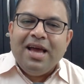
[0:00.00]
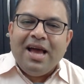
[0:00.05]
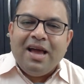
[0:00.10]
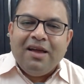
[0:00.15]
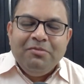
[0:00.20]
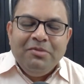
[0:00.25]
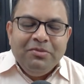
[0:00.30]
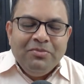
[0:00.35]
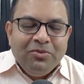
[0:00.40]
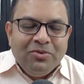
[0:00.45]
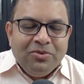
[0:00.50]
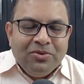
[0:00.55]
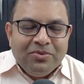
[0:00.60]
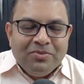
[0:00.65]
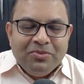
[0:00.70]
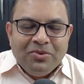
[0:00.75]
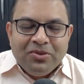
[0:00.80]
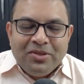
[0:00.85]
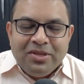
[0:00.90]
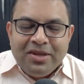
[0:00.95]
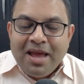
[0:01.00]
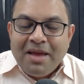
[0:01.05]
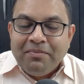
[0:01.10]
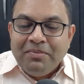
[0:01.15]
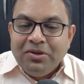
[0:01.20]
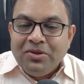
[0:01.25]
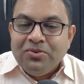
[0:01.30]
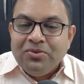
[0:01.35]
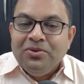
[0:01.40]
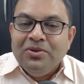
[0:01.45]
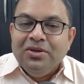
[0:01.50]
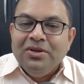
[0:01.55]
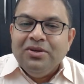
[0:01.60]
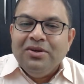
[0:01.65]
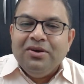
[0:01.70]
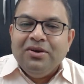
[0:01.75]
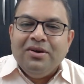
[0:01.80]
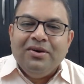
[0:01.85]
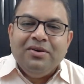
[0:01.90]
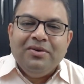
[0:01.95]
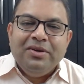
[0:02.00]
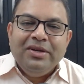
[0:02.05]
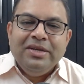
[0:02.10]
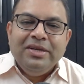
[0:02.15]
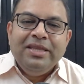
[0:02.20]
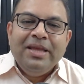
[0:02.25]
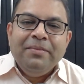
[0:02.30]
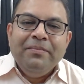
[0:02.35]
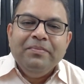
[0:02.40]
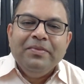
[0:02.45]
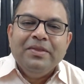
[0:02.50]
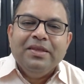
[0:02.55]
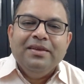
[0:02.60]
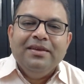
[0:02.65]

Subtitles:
I'll be more than happy to read them.